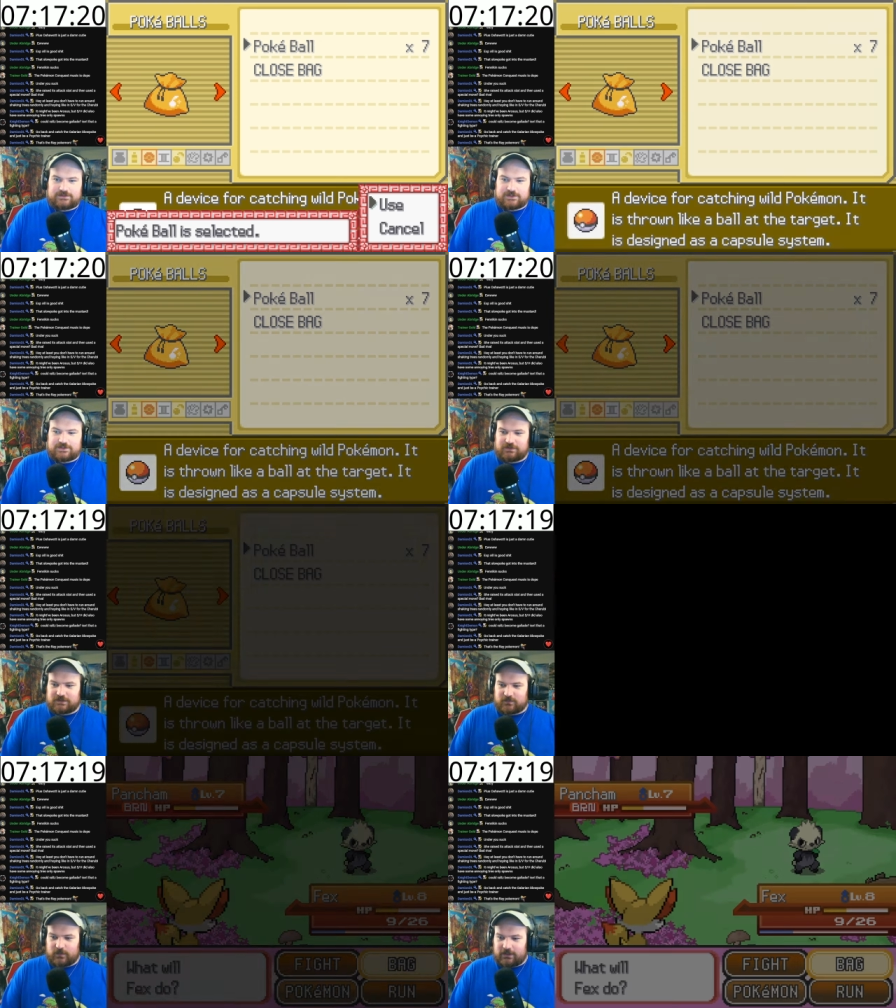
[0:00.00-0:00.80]
So this should
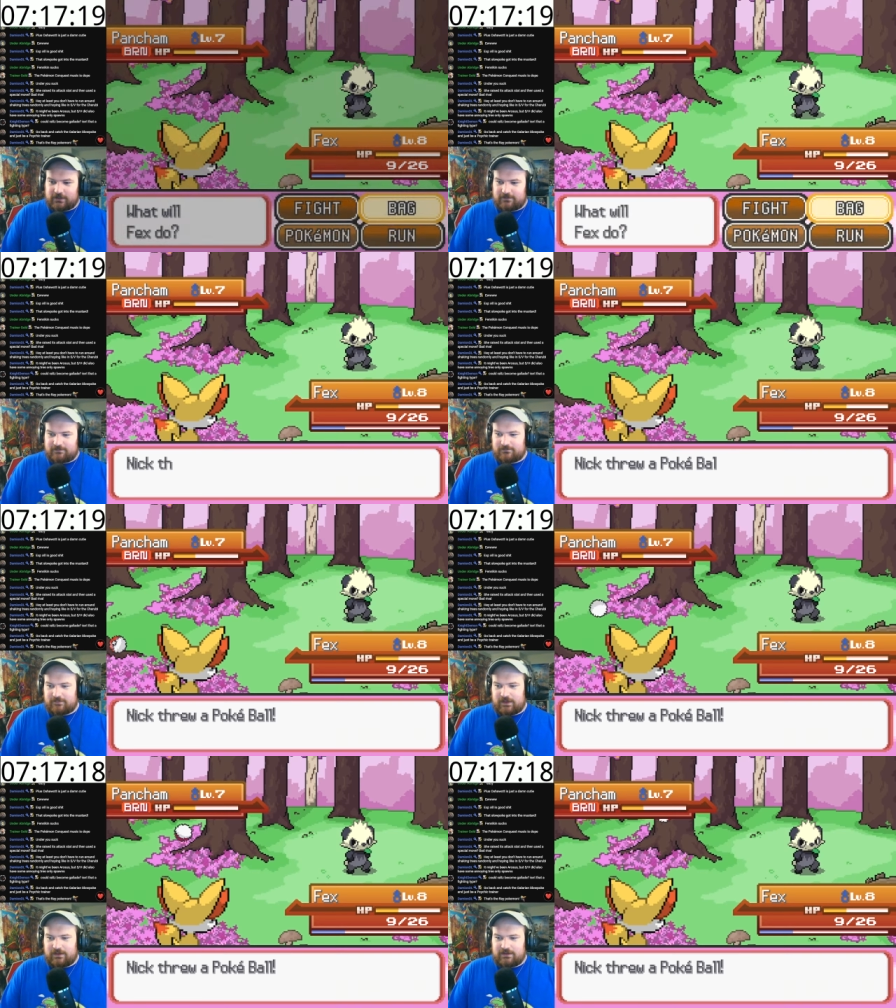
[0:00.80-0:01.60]
just work.
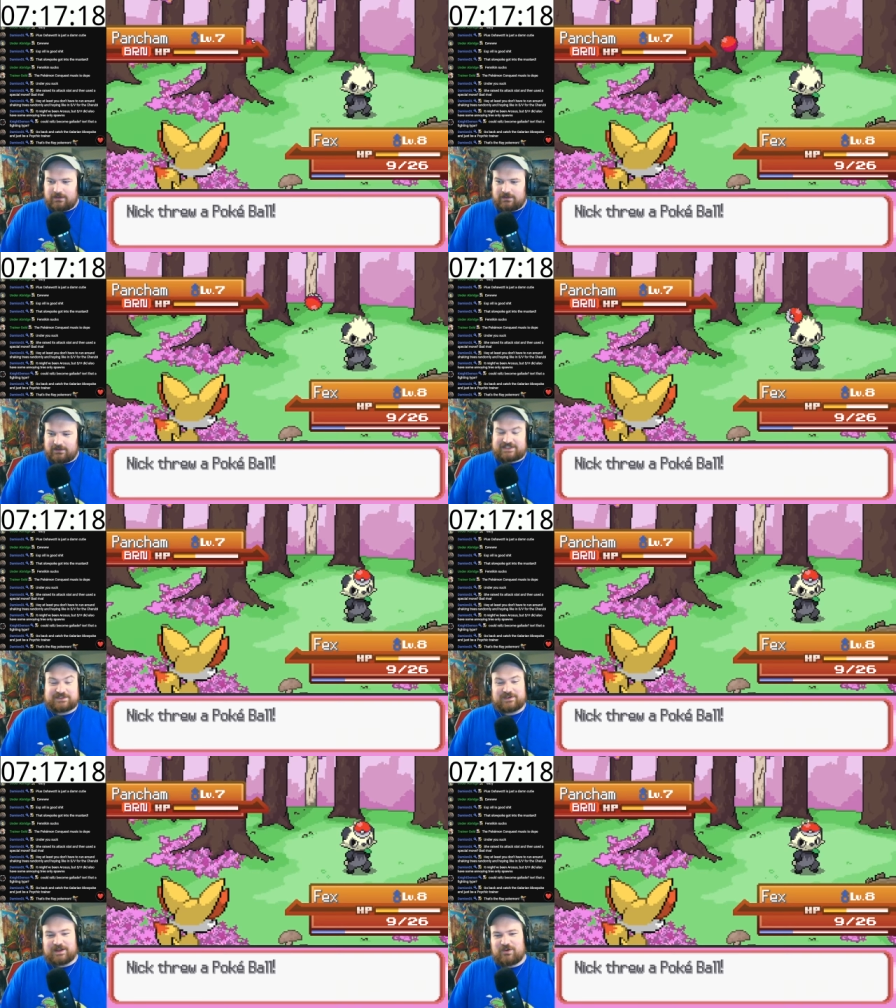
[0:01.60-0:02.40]
That's
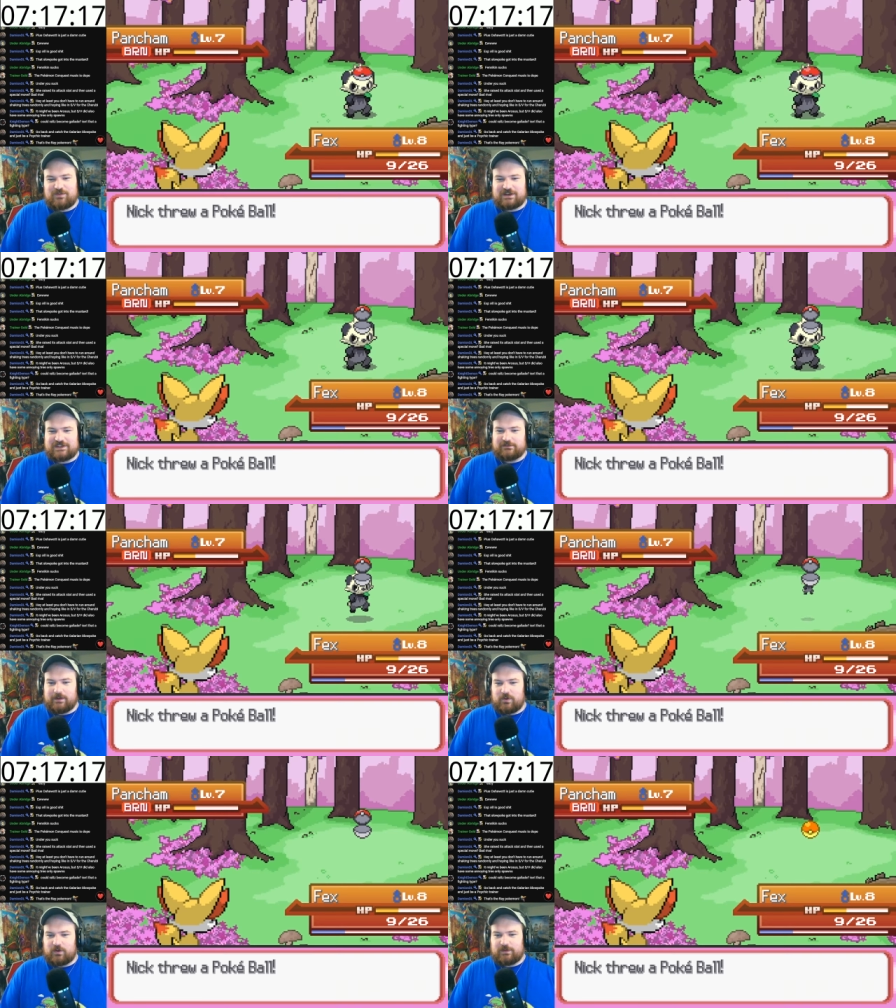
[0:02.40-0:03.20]
the Ray Pokemon? It is the Ray
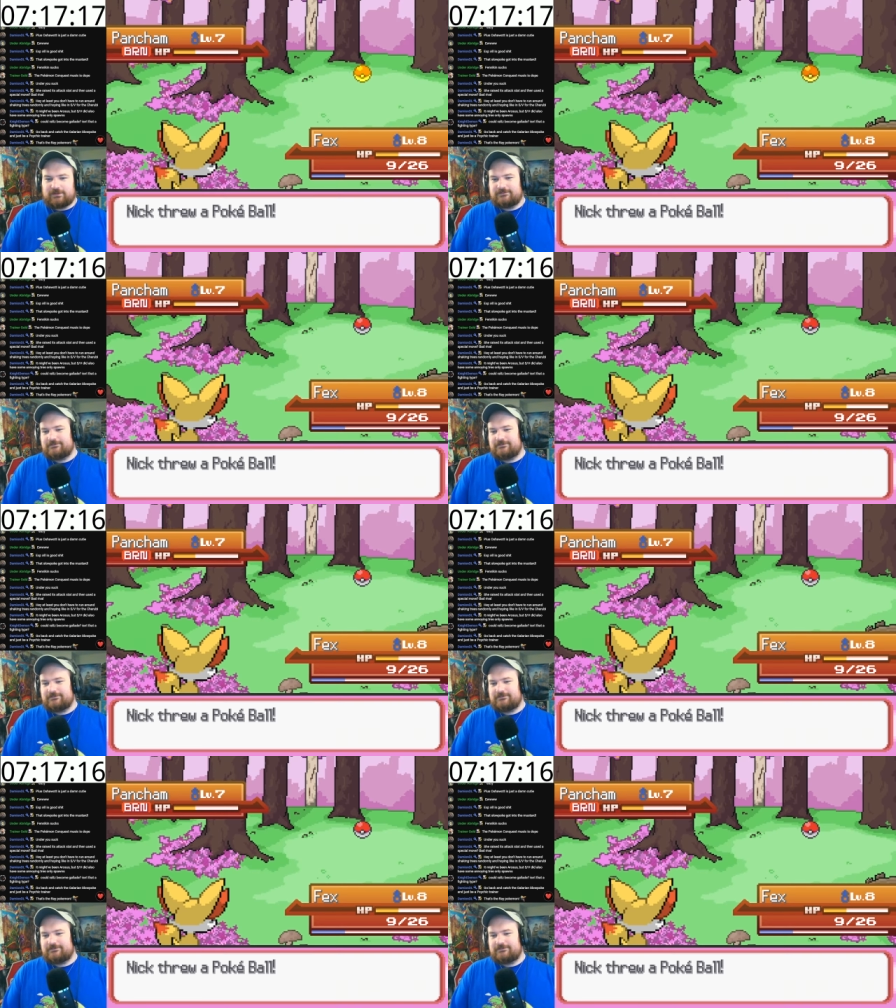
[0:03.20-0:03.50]
Pokemon.